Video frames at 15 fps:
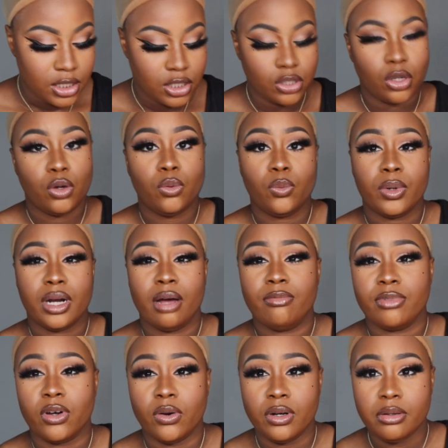So what
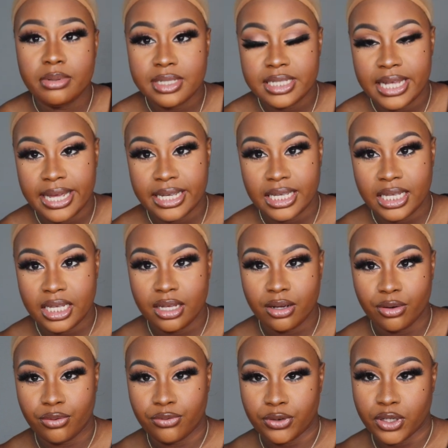I'm going to be
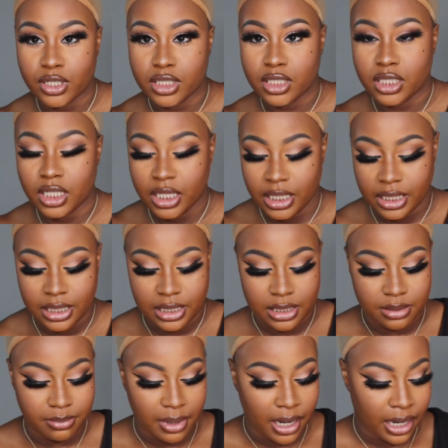taking first
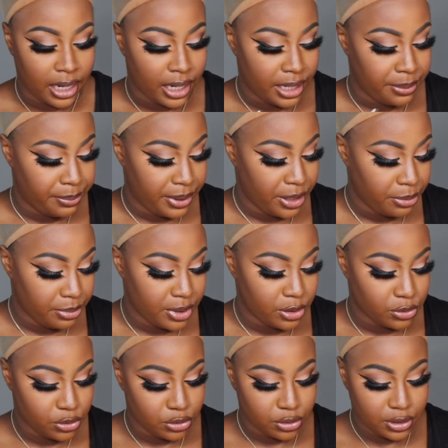is my Bare
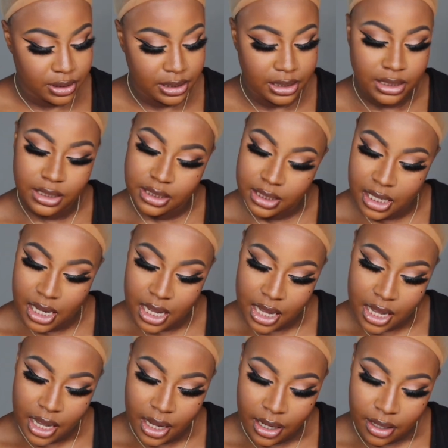Minerals
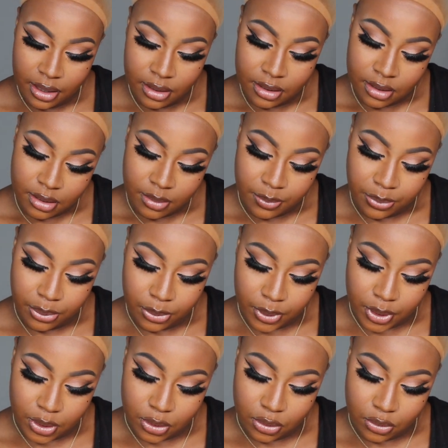
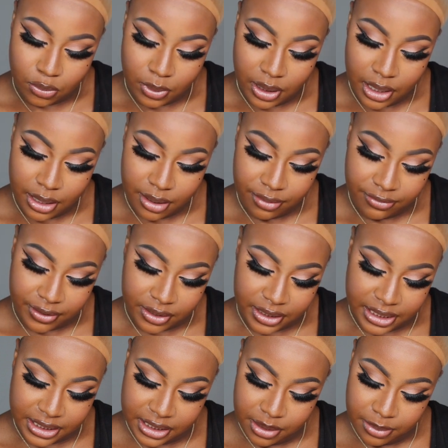Pro
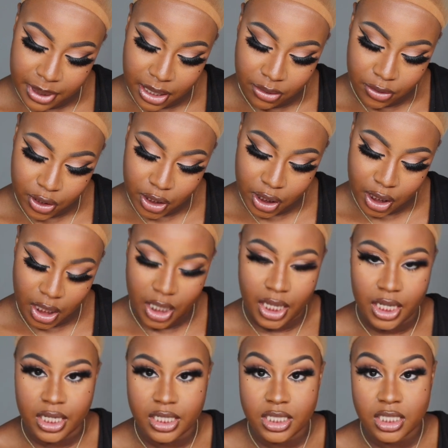Foundation Powder.
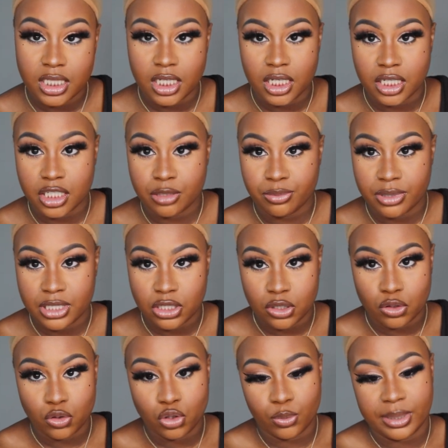And this is an
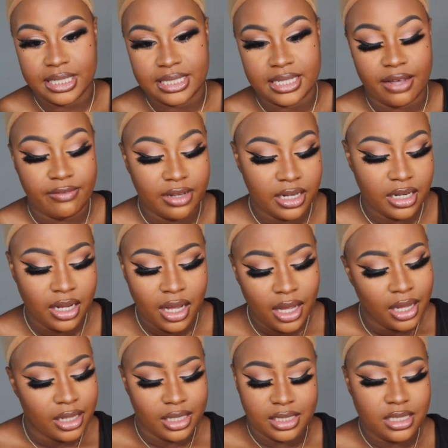Espresso 27.
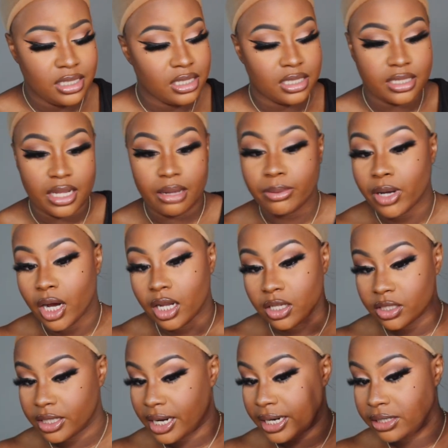This is the same
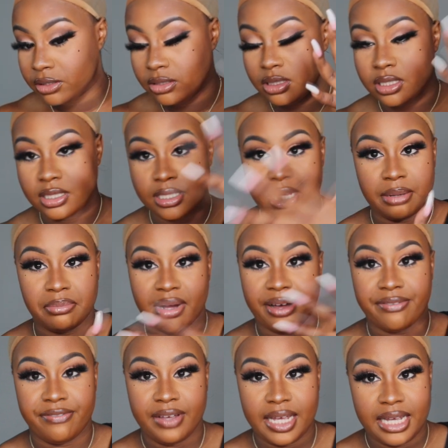color that I used to set my
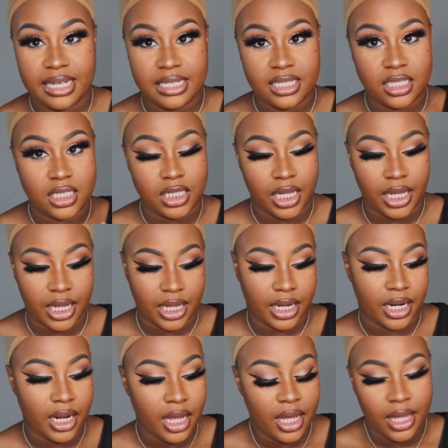face.
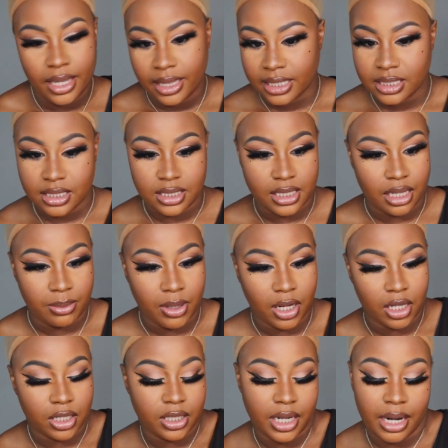And that's the same
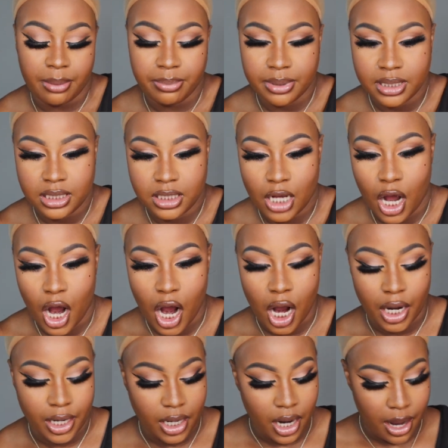color that I put
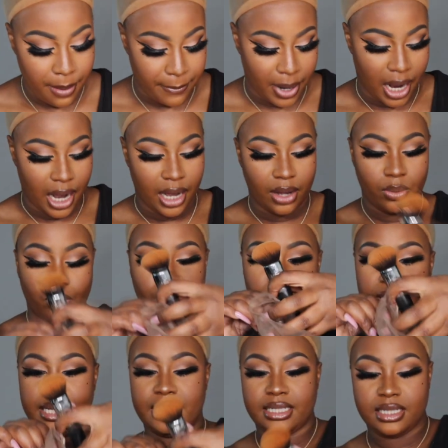on my
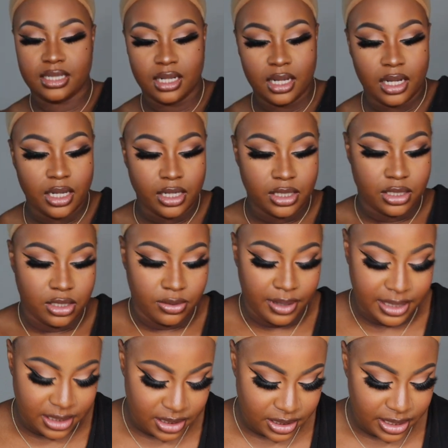wigs. So
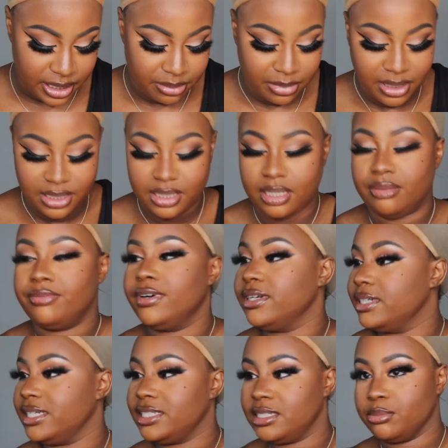I just take my same
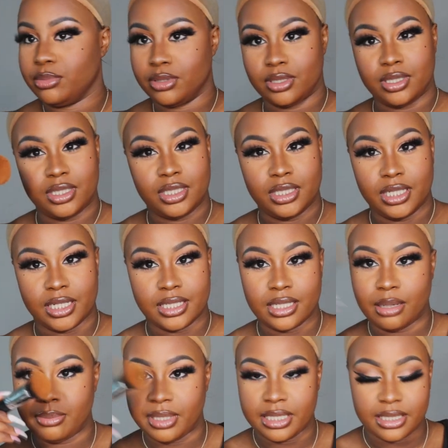foundation brush, yes
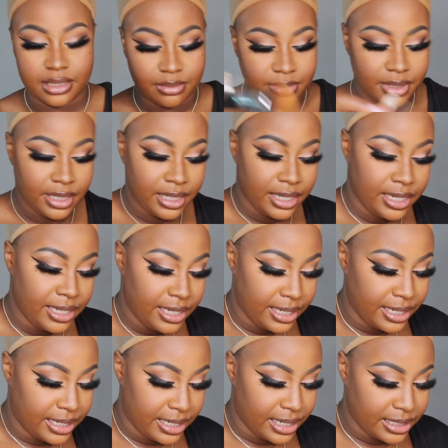I mix them,
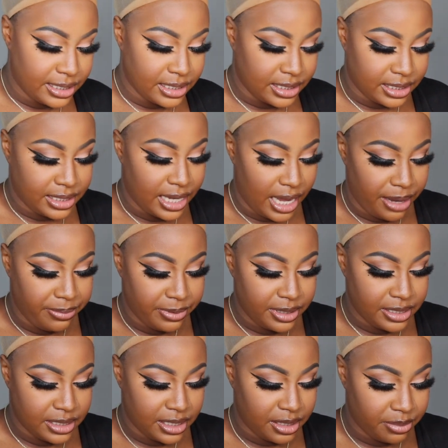and I just tap
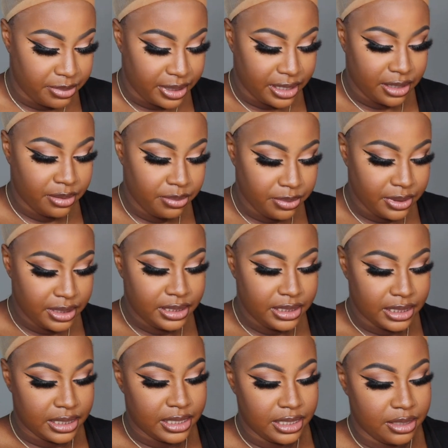into the makeup brush
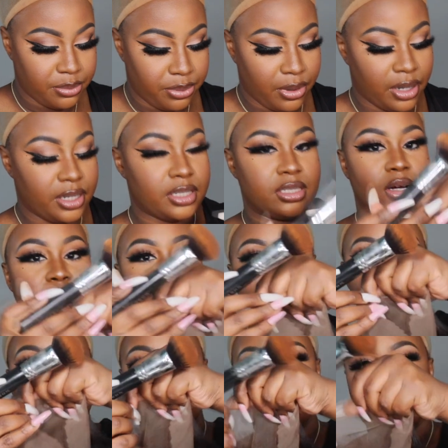and get the product
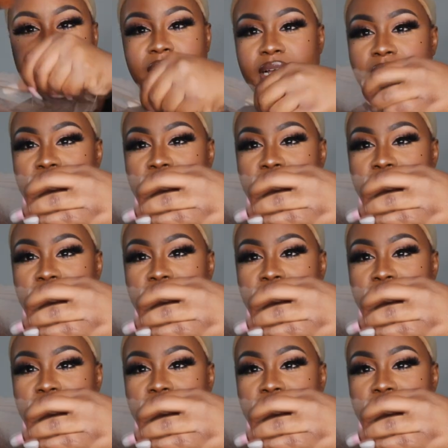on there.